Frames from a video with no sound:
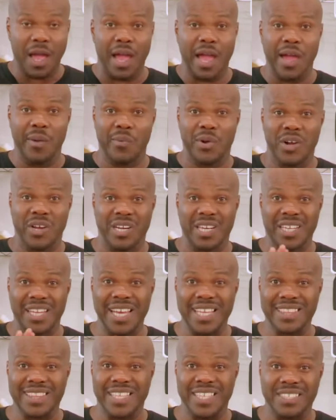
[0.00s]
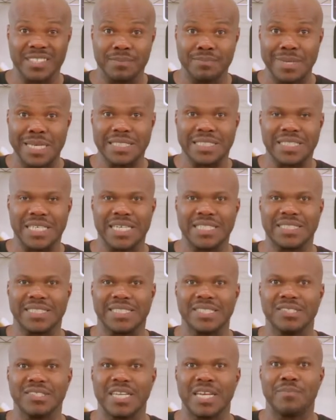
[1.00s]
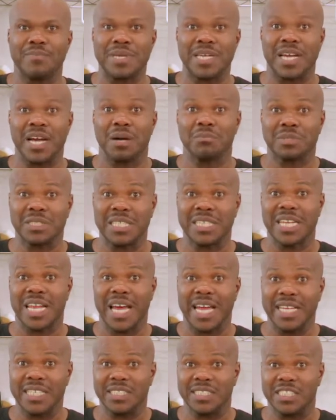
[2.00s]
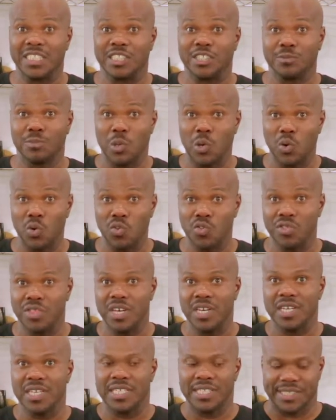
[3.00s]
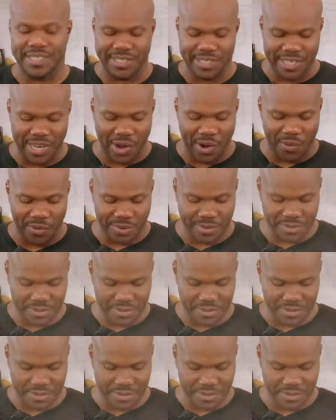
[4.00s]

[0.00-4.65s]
And we're going to let this mix until it becomes a nice smooth dough.